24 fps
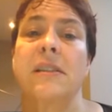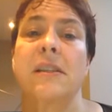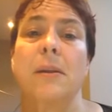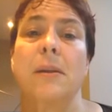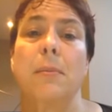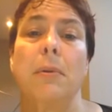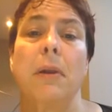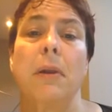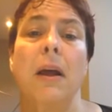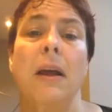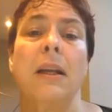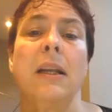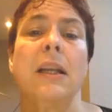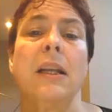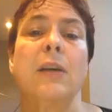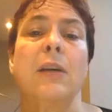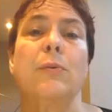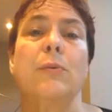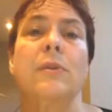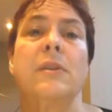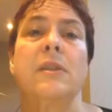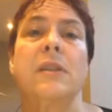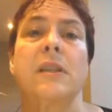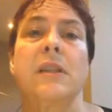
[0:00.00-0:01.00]
and Applied
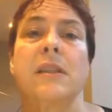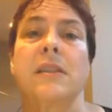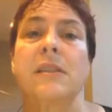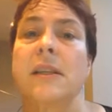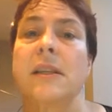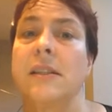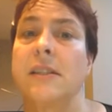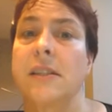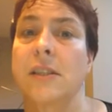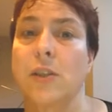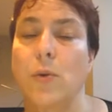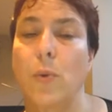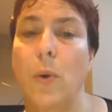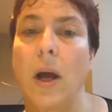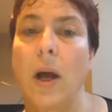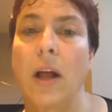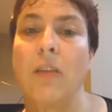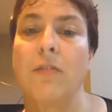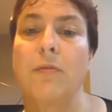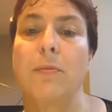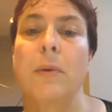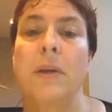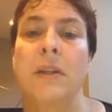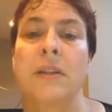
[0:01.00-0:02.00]
Linguistics is a
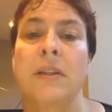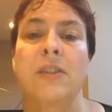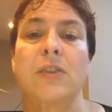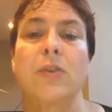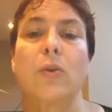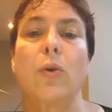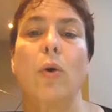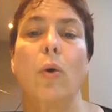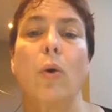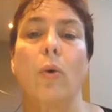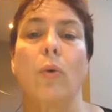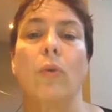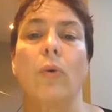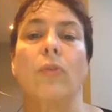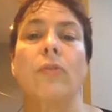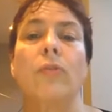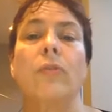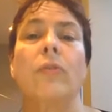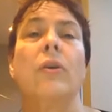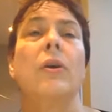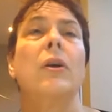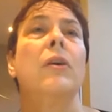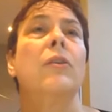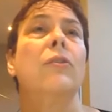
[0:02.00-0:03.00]
12-month
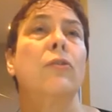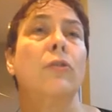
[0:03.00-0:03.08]
course,